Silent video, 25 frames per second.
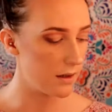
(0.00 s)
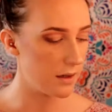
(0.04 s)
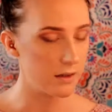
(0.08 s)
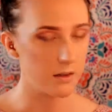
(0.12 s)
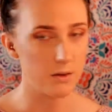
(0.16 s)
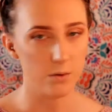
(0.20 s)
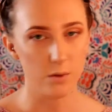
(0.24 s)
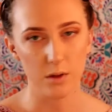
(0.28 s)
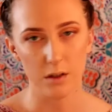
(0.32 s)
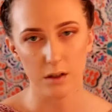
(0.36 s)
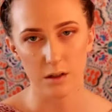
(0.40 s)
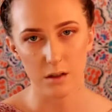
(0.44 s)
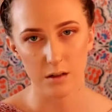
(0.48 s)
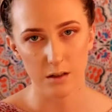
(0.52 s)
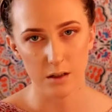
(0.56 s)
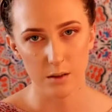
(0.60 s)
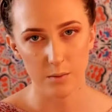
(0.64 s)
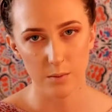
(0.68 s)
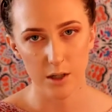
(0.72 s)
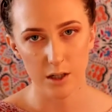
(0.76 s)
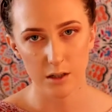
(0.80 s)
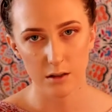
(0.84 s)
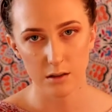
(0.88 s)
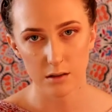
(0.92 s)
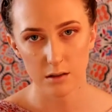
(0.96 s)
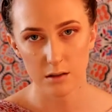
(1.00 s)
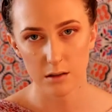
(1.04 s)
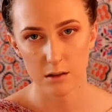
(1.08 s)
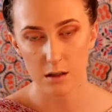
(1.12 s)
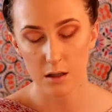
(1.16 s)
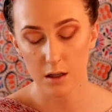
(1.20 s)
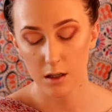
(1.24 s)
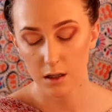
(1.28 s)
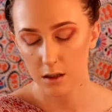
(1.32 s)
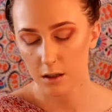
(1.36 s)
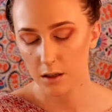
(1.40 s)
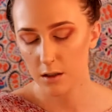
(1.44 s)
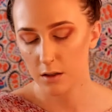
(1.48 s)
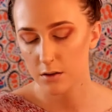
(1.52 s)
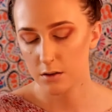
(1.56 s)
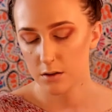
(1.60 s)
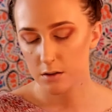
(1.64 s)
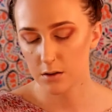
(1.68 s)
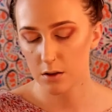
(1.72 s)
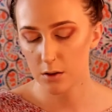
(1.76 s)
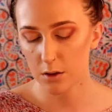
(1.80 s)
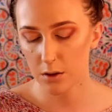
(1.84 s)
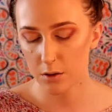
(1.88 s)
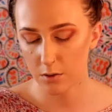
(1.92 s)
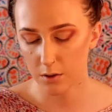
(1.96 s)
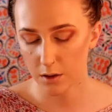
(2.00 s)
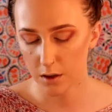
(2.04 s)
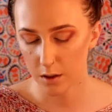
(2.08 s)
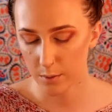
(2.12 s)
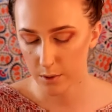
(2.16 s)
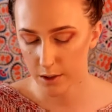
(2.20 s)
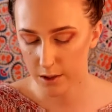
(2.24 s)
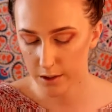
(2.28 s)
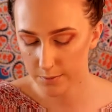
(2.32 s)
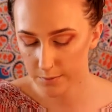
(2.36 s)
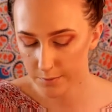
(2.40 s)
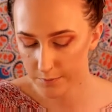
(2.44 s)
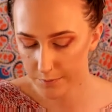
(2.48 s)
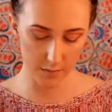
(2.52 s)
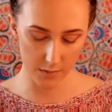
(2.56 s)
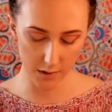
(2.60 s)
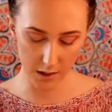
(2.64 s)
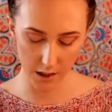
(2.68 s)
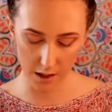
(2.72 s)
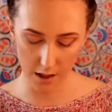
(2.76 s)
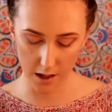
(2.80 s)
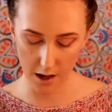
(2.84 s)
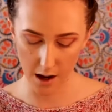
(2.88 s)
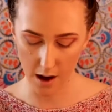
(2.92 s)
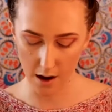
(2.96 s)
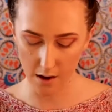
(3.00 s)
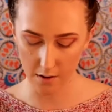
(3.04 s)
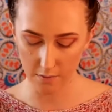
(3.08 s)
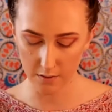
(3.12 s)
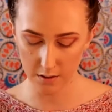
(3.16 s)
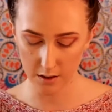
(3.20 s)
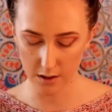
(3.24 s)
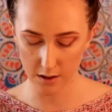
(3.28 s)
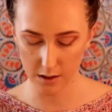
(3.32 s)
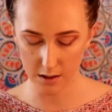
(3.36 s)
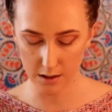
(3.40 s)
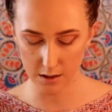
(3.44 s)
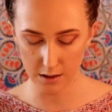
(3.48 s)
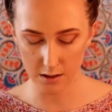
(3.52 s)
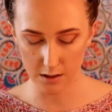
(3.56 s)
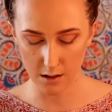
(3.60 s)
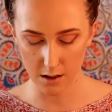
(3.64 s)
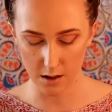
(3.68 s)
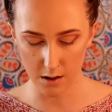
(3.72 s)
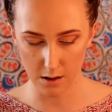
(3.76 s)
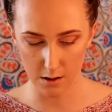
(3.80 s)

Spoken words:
that's really all that matters. So don't worry about it. I have this